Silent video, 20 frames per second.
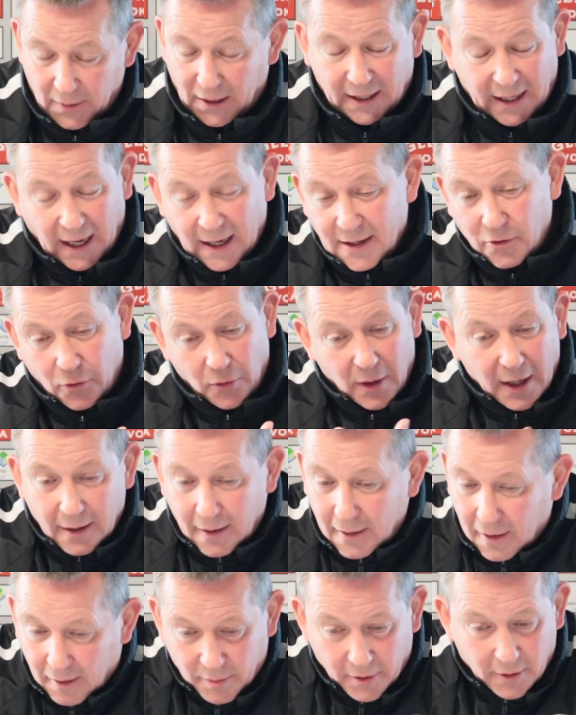can't do
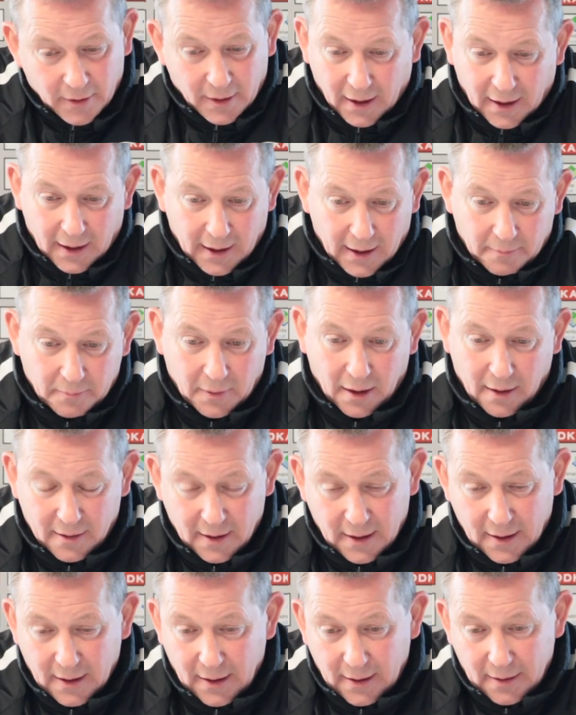anything about
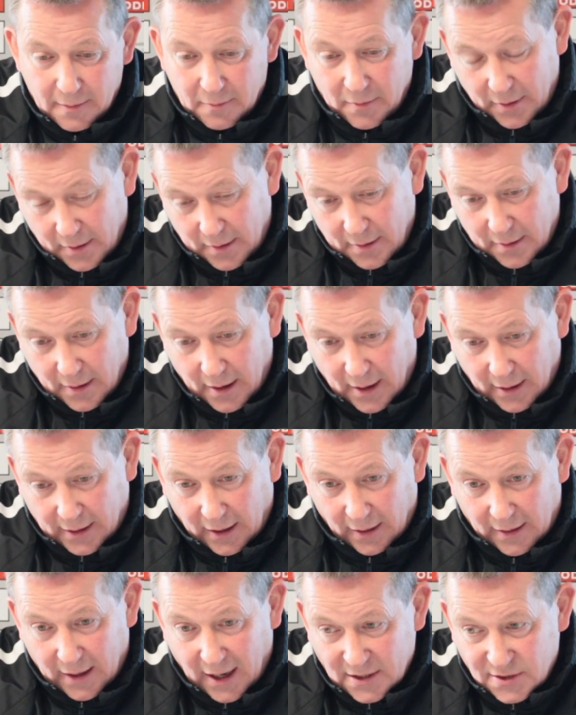that. I
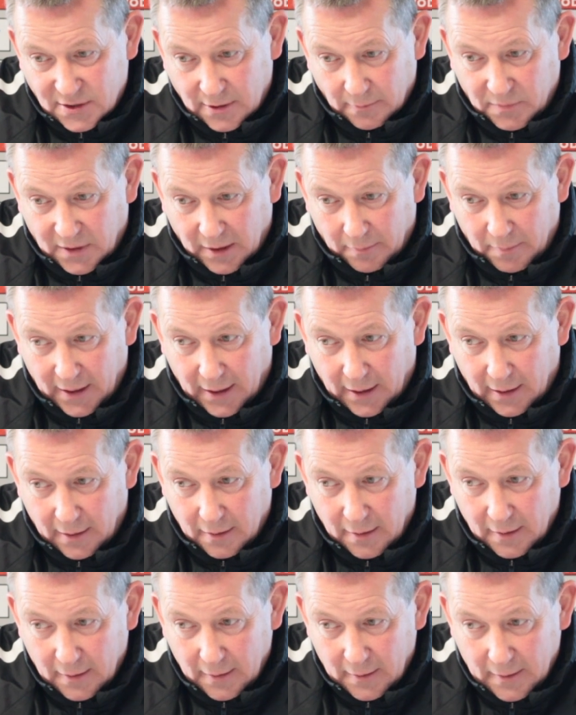could ask them to
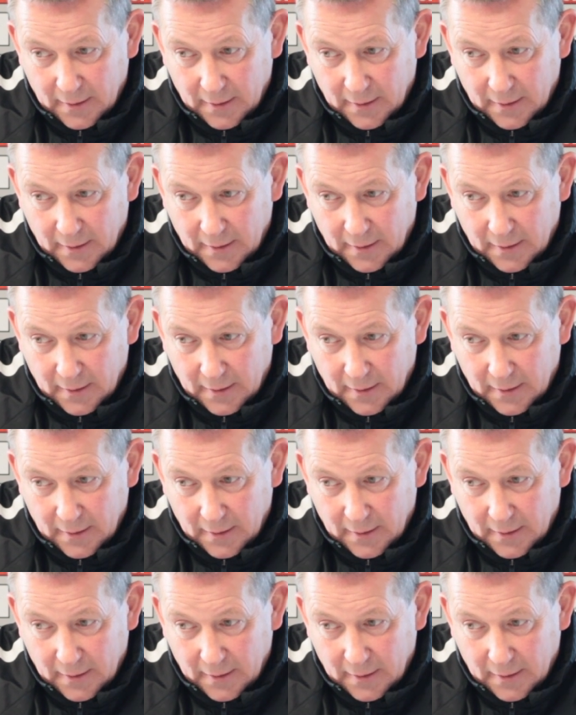be